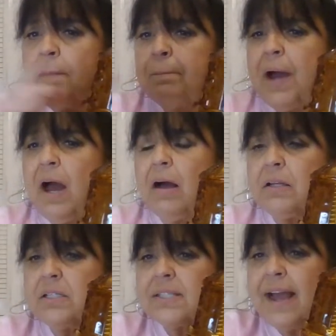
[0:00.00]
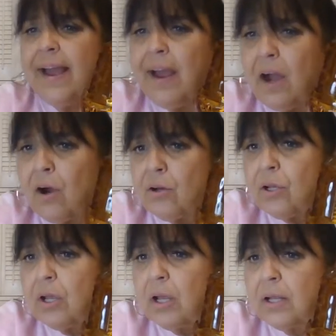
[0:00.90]
Paula's out.
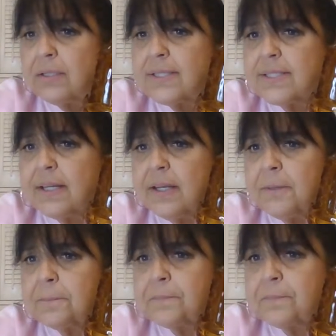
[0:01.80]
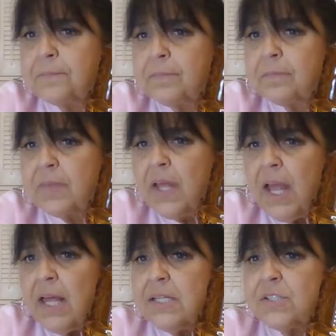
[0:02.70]
Let's see.
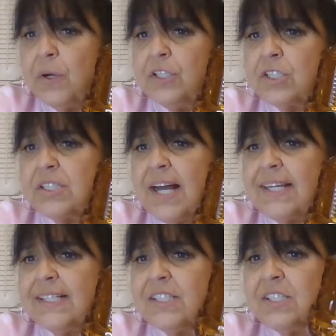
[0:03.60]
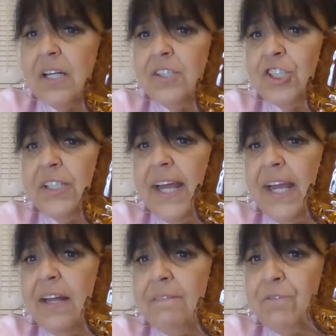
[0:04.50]
So it looks like it's
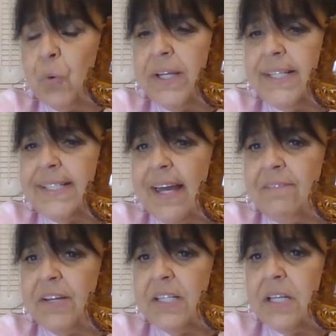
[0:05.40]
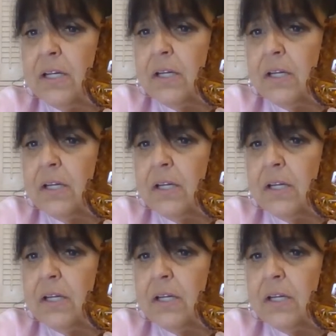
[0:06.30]
Janine at 47.